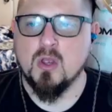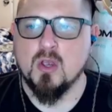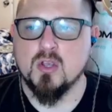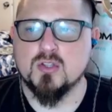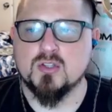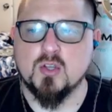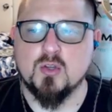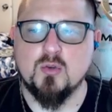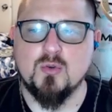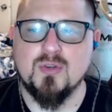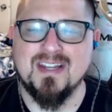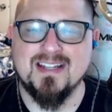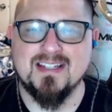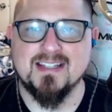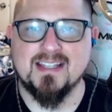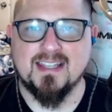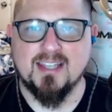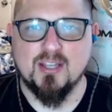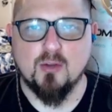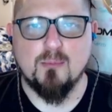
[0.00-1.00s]
So you need
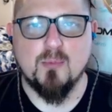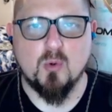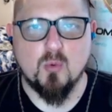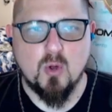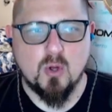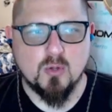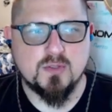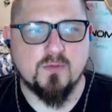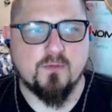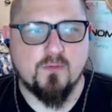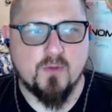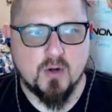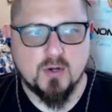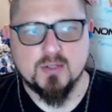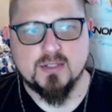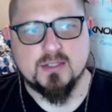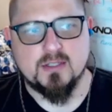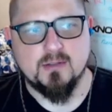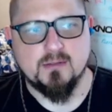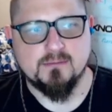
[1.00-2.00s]
to kill Morose
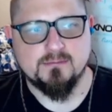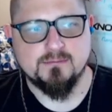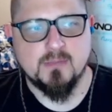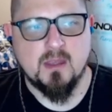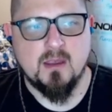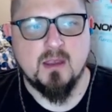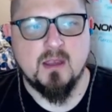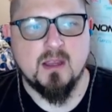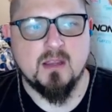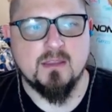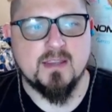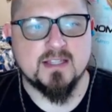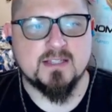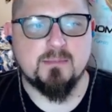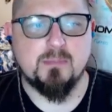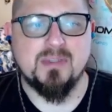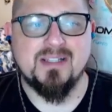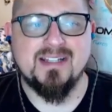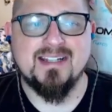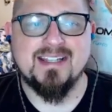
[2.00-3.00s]
first. This
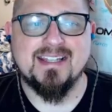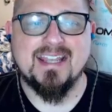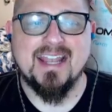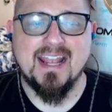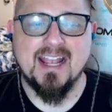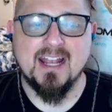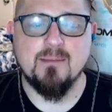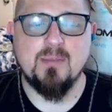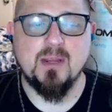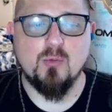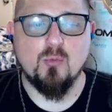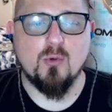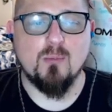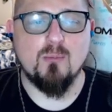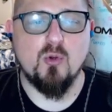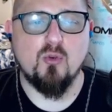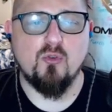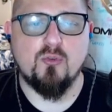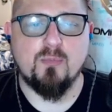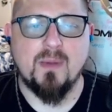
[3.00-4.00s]
bleed can be
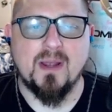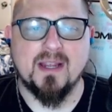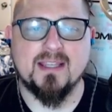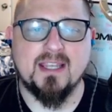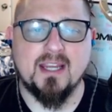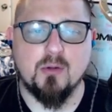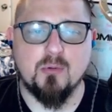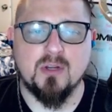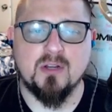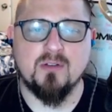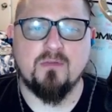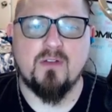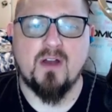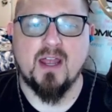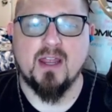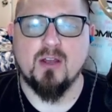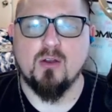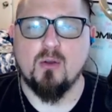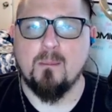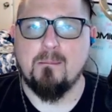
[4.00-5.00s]
removed by Carrion
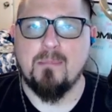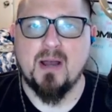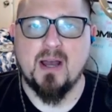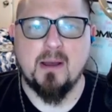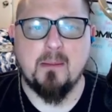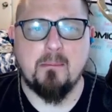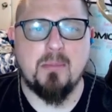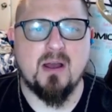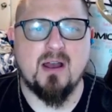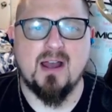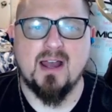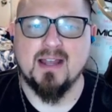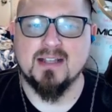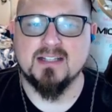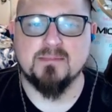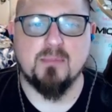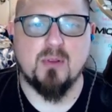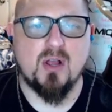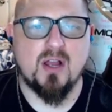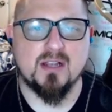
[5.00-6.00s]
File, Bop,
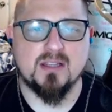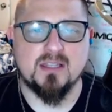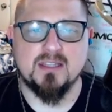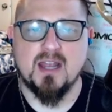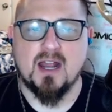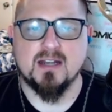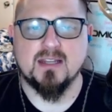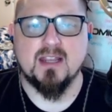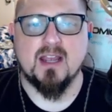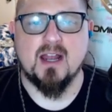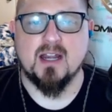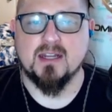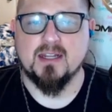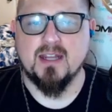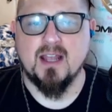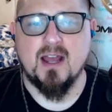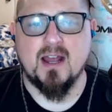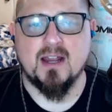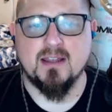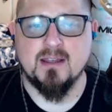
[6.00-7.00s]
Ice Block, yada yada
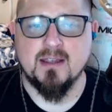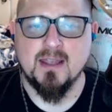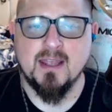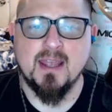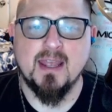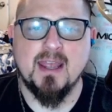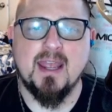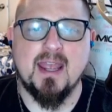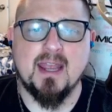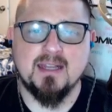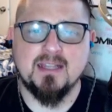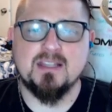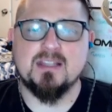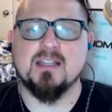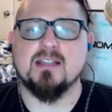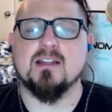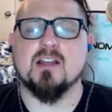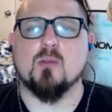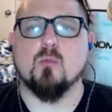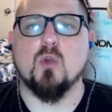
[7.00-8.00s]
yada,
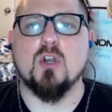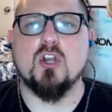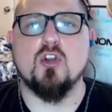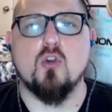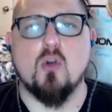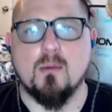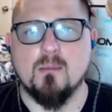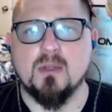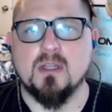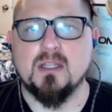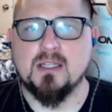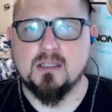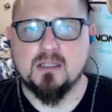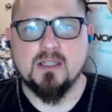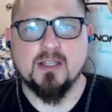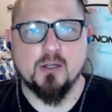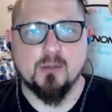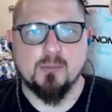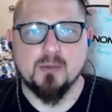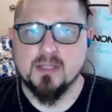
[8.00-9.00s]
anything that would normally
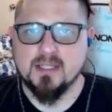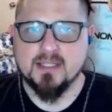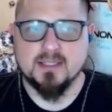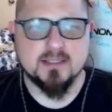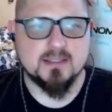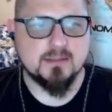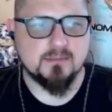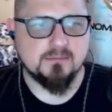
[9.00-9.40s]
clear bleeds.